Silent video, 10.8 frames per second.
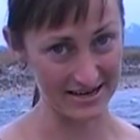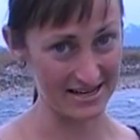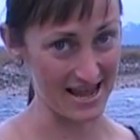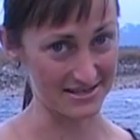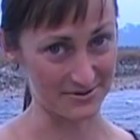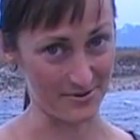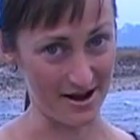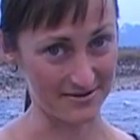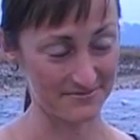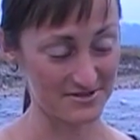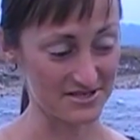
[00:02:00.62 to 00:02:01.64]
k's away.
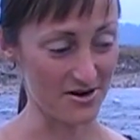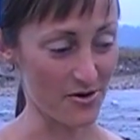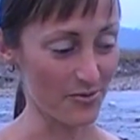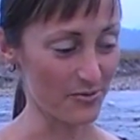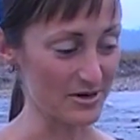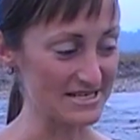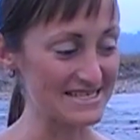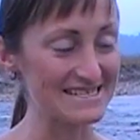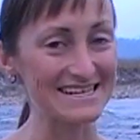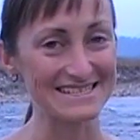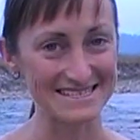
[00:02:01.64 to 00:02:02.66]
So we didn't
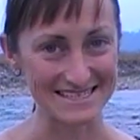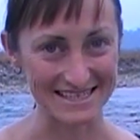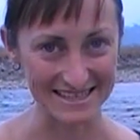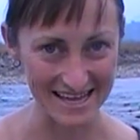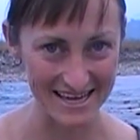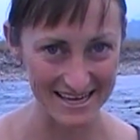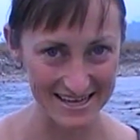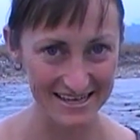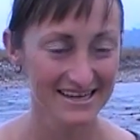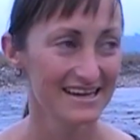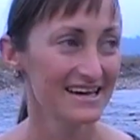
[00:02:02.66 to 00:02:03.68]
get to see the lake,
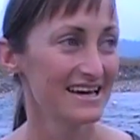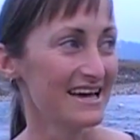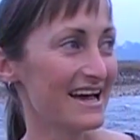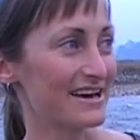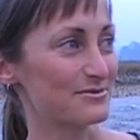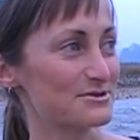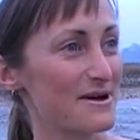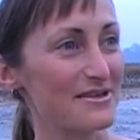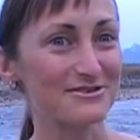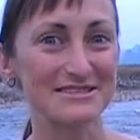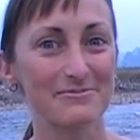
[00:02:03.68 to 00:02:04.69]
and it was a
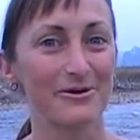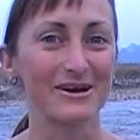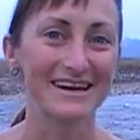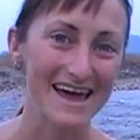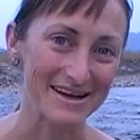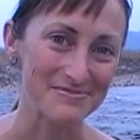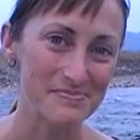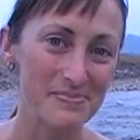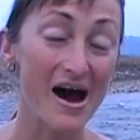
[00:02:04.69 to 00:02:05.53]
rather disappointing day. But